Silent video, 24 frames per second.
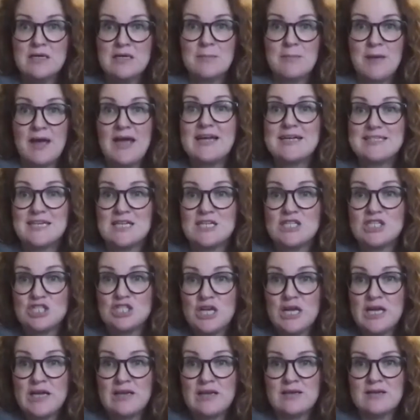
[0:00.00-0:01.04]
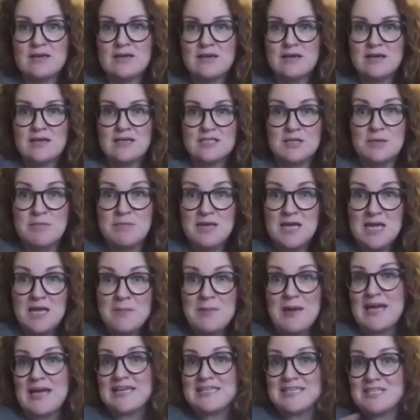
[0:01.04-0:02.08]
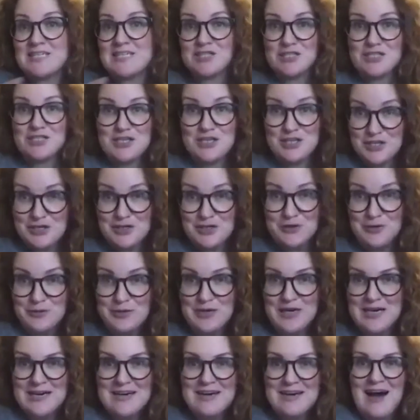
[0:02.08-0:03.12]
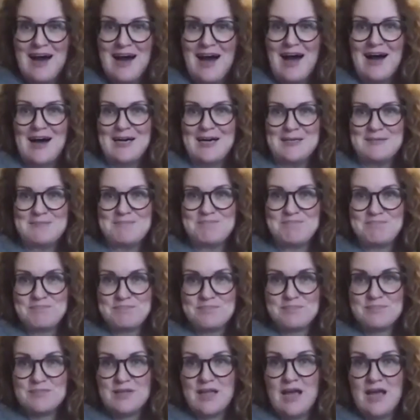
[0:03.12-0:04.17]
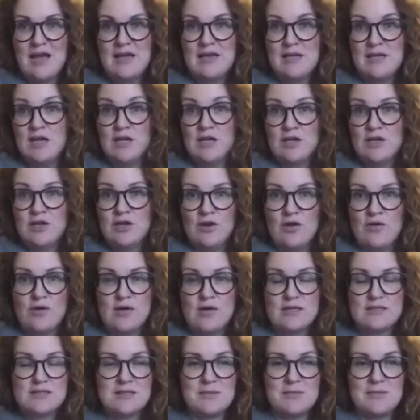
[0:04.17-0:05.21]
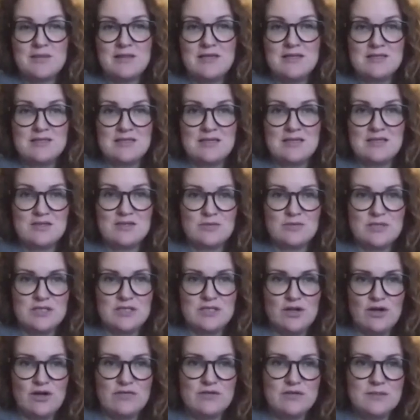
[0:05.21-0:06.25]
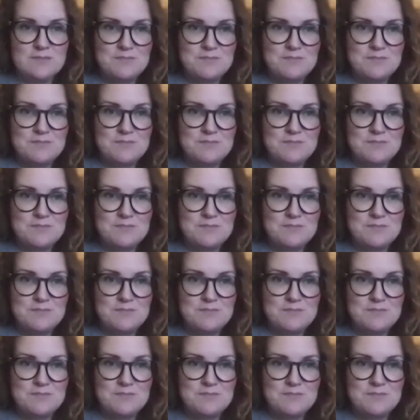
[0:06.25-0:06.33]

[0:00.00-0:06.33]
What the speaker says: Pay attention to me, pay attention to you, and get some of these things resolved.